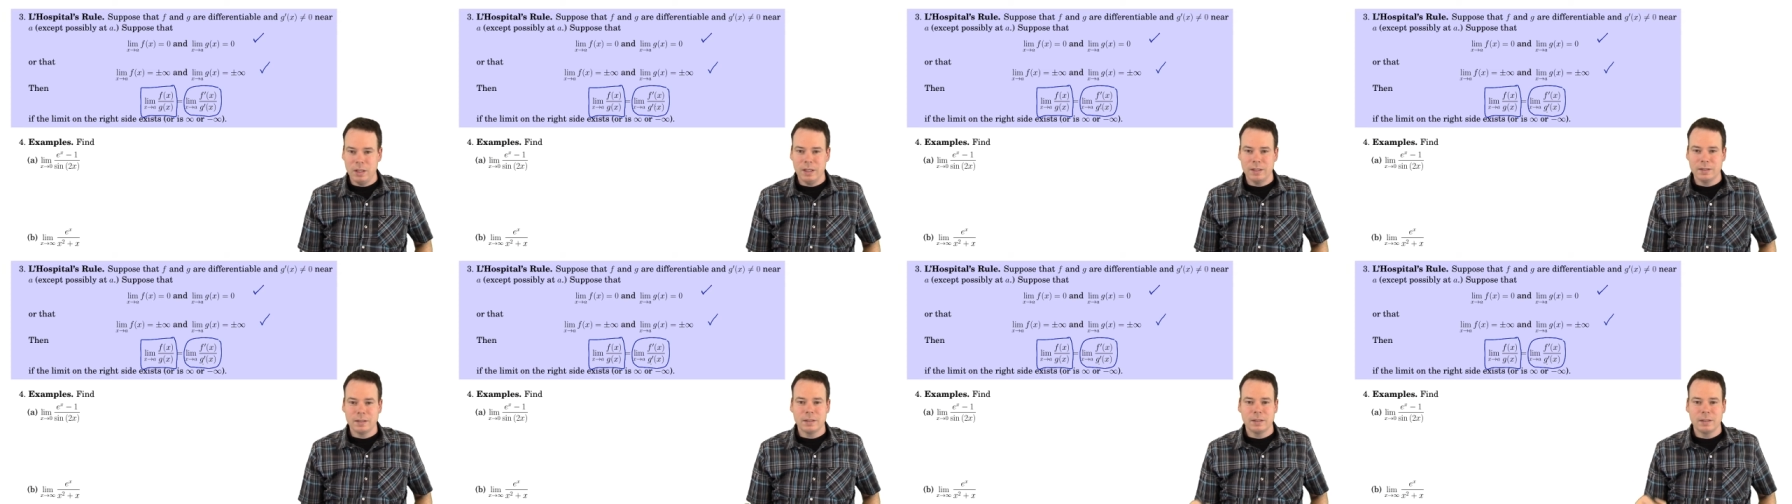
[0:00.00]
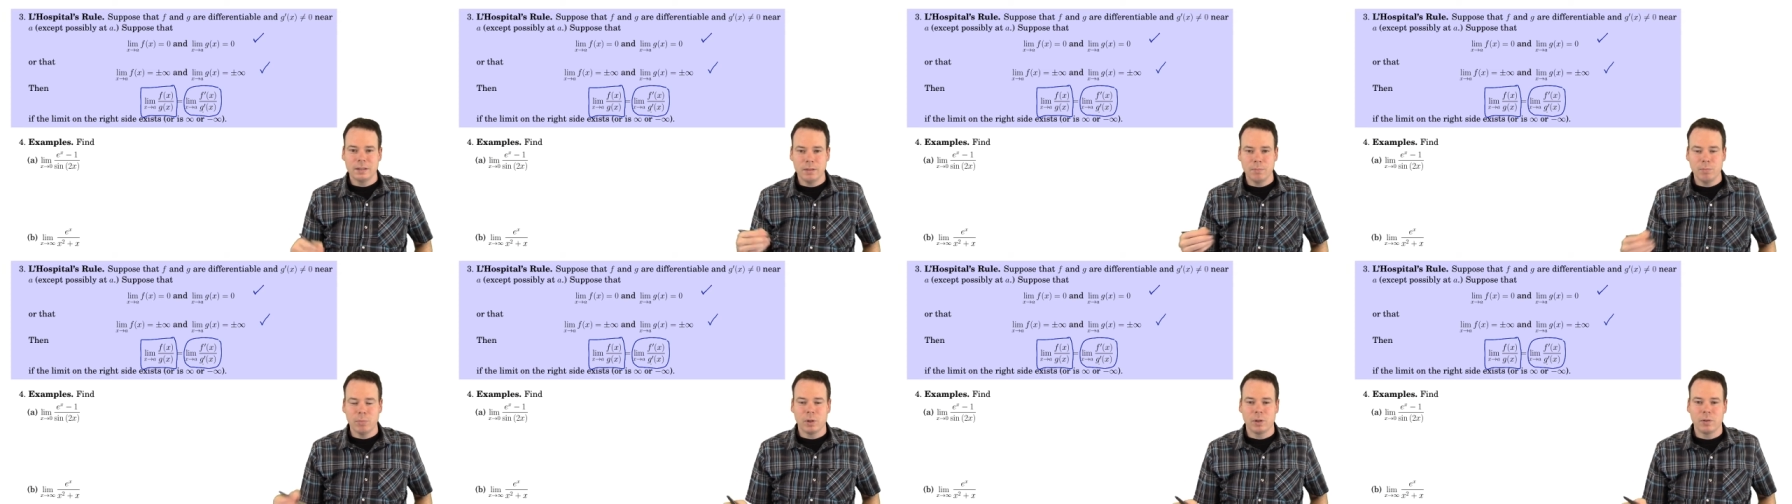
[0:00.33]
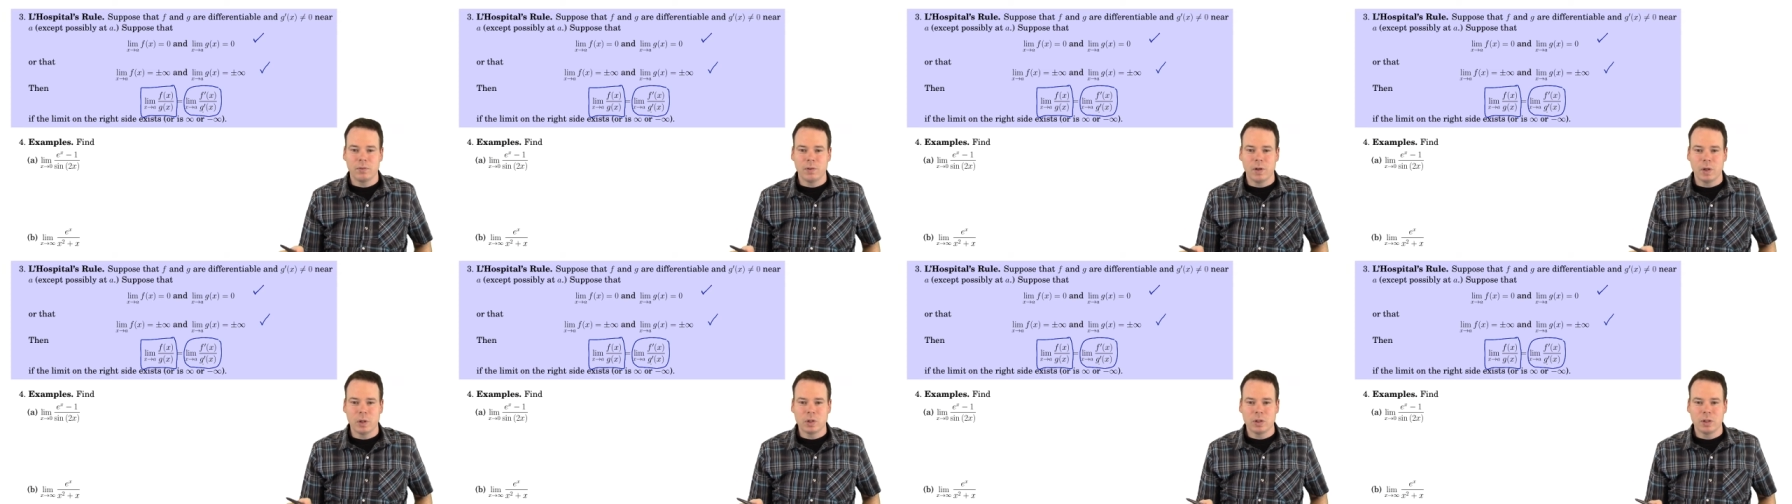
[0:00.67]
is a simpler
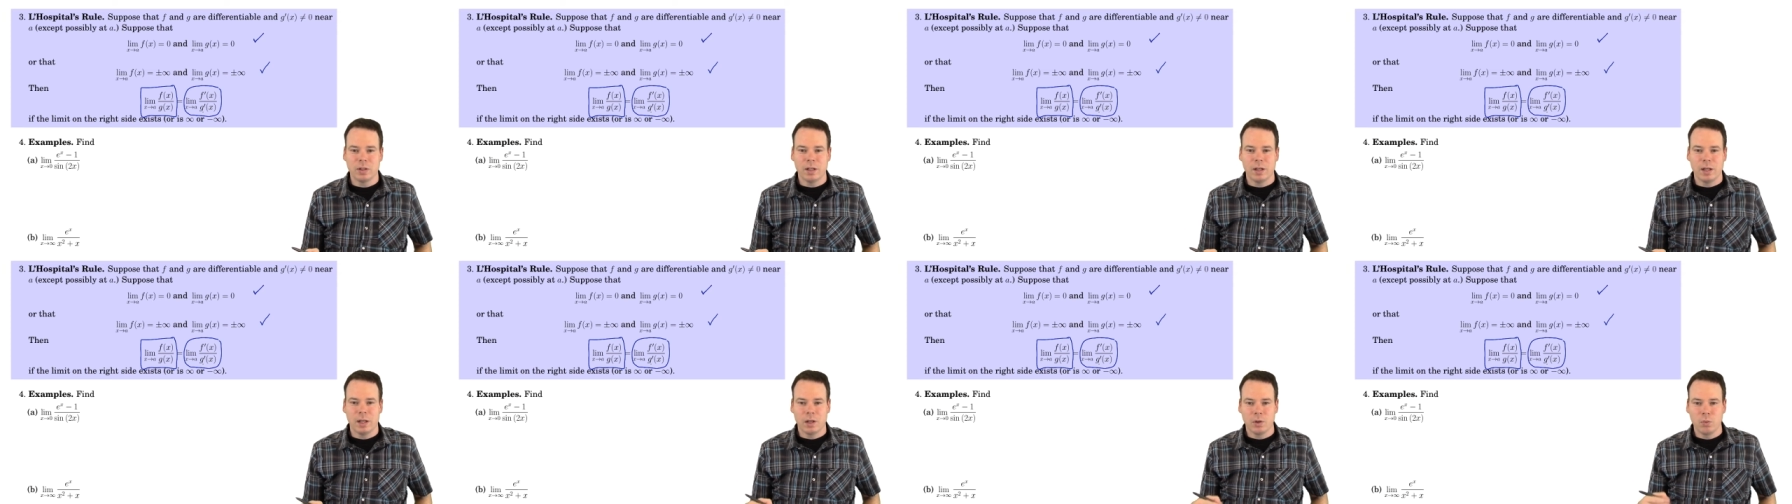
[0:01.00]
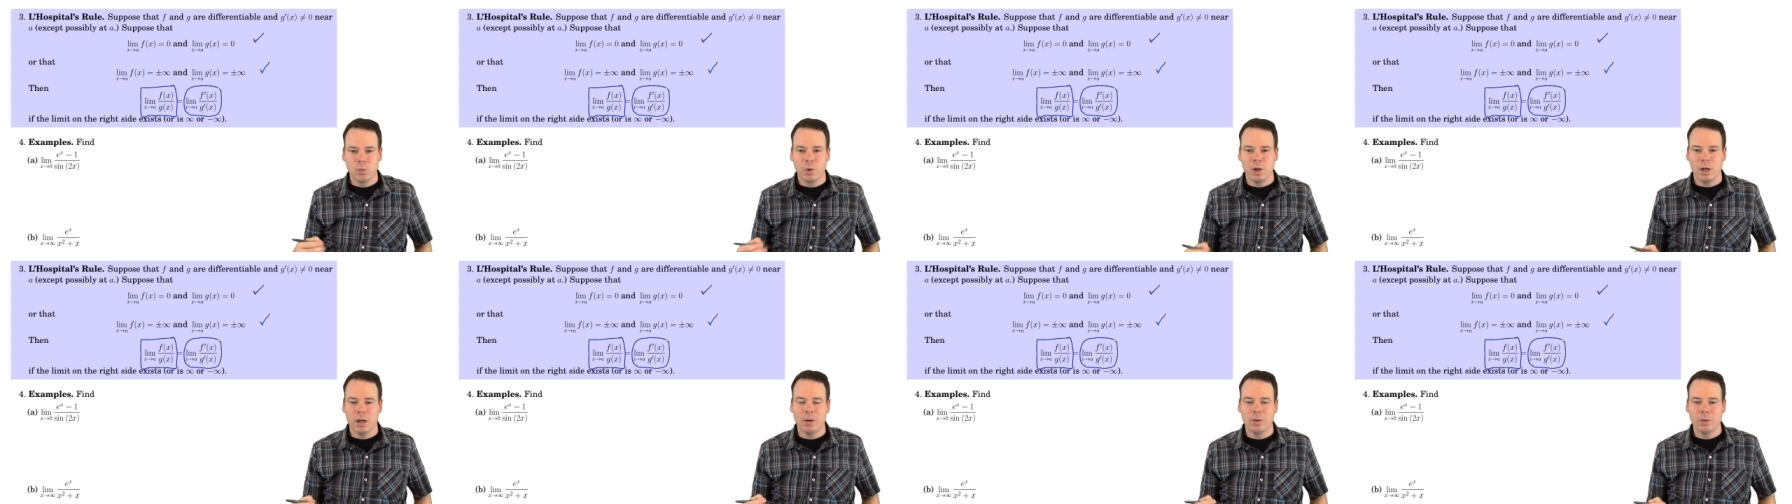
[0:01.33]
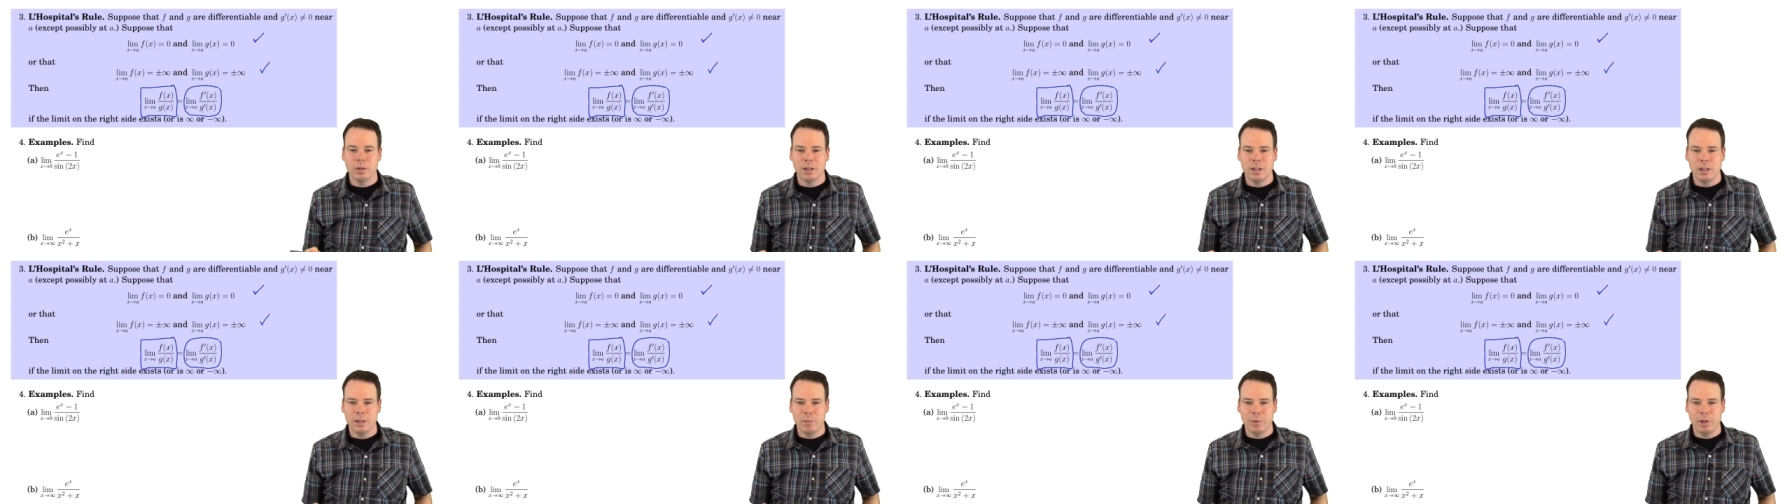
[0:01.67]
function that I can work out
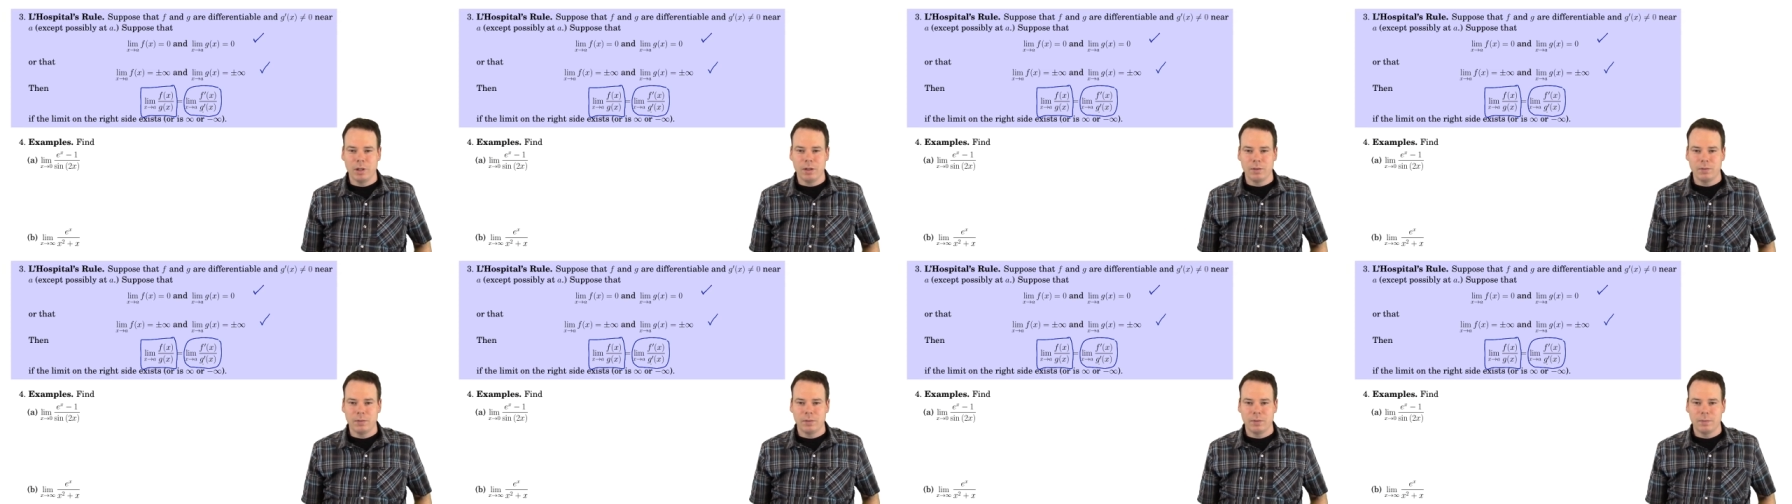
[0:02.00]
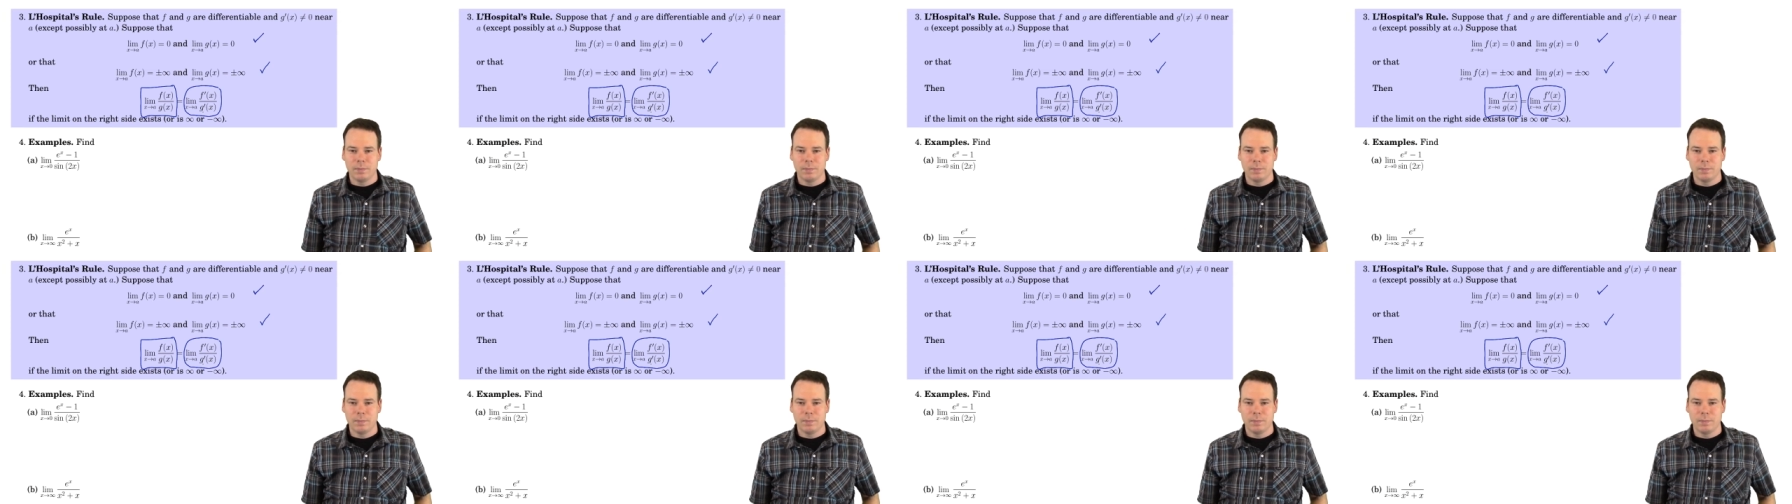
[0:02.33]
the limit of.